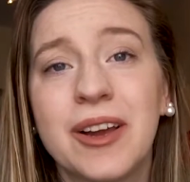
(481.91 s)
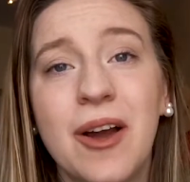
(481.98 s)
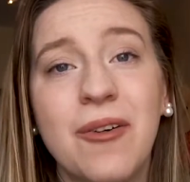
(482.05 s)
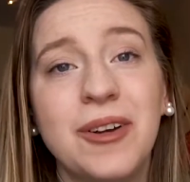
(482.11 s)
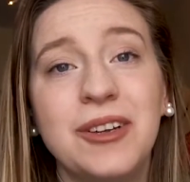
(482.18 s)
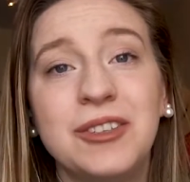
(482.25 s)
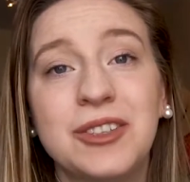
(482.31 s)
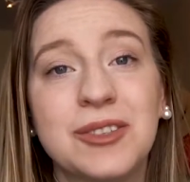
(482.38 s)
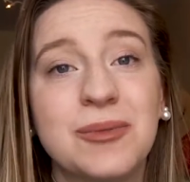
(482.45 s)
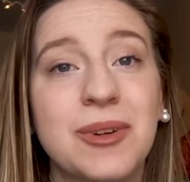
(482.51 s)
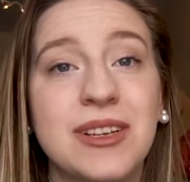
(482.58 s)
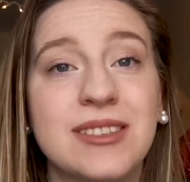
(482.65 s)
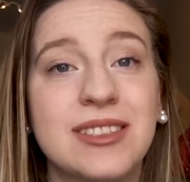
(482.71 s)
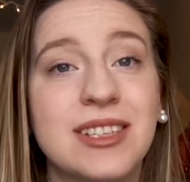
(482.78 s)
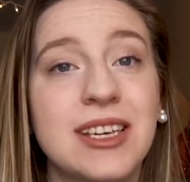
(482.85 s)
go and you just
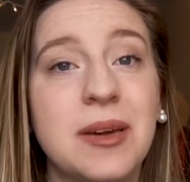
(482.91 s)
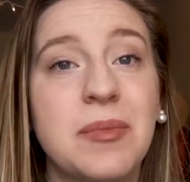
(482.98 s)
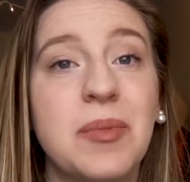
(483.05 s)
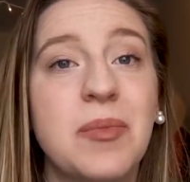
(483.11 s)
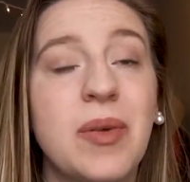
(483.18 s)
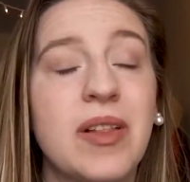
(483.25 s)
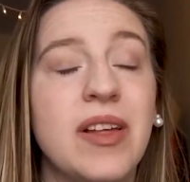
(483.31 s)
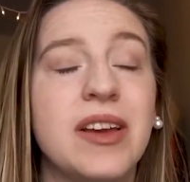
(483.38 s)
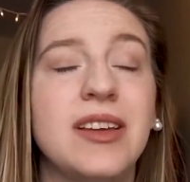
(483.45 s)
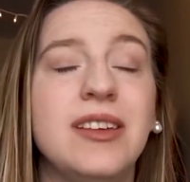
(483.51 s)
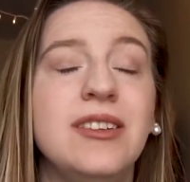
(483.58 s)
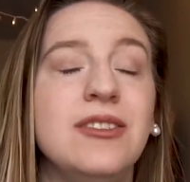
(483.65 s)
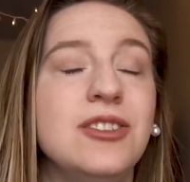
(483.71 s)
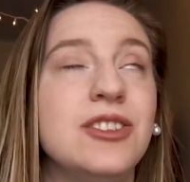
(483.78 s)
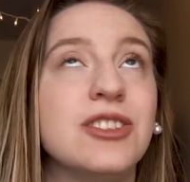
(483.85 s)
want to sleep, but
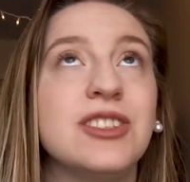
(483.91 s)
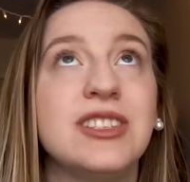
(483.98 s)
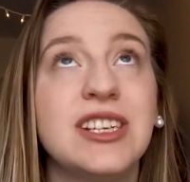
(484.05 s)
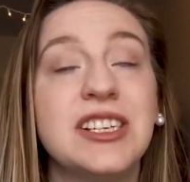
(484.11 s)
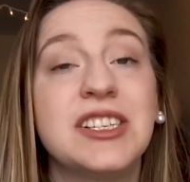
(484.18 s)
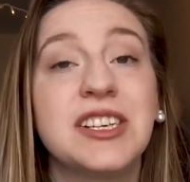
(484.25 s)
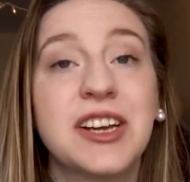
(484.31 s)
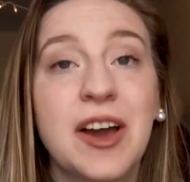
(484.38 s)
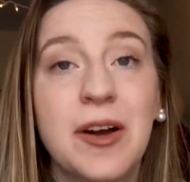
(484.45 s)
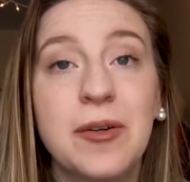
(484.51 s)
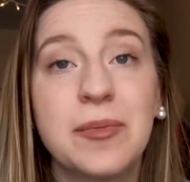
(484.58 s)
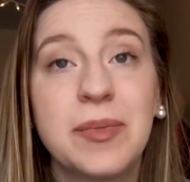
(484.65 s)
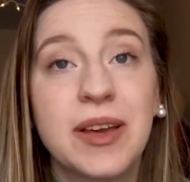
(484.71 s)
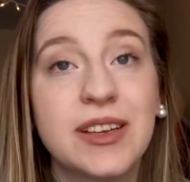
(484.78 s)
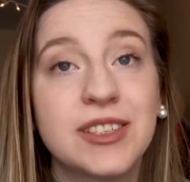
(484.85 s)
like you just need to
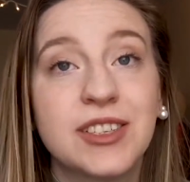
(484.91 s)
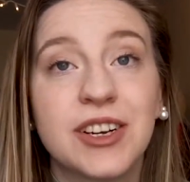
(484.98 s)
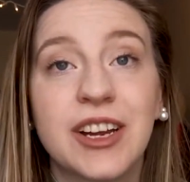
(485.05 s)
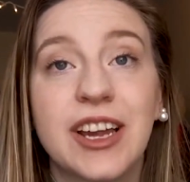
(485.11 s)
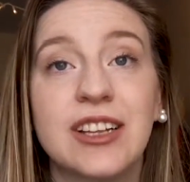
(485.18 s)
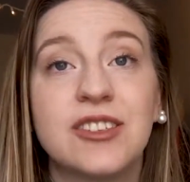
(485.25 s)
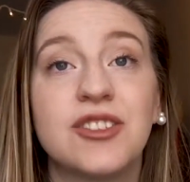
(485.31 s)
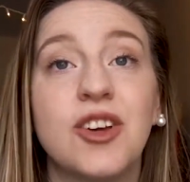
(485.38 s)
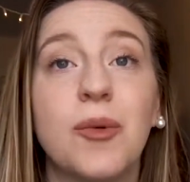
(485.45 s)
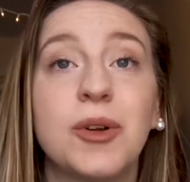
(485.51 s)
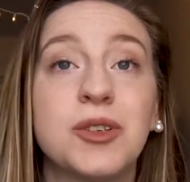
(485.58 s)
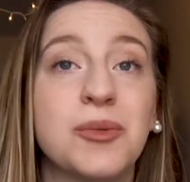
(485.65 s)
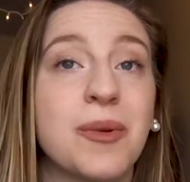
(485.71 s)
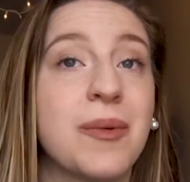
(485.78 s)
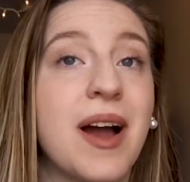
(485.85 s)
go because you're going to get so
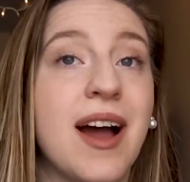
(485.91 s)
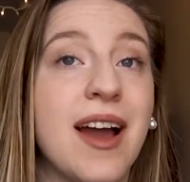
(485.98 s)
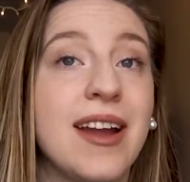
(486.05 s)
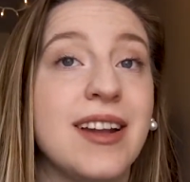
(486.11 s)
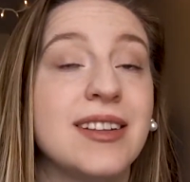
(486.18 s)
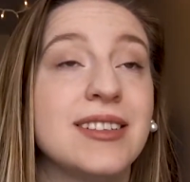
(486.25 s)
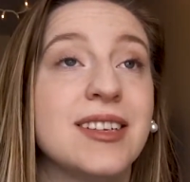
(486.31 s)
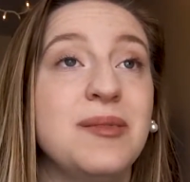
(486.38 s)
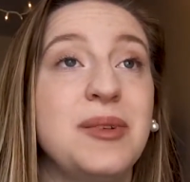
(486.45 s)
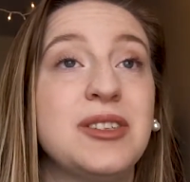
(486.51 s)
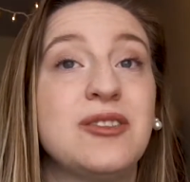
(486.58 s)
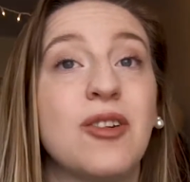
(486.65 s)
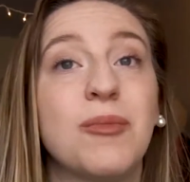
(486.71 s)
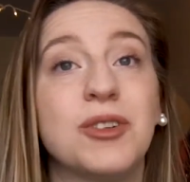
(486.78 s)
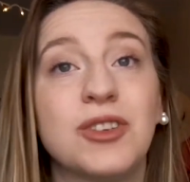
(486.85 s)
much more behind. It's going to be
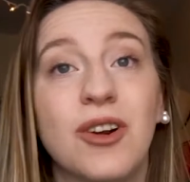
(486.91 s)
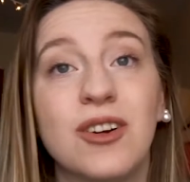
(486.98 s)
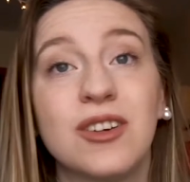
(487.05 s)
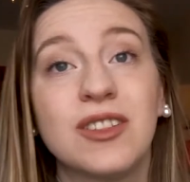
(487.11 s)
so much harder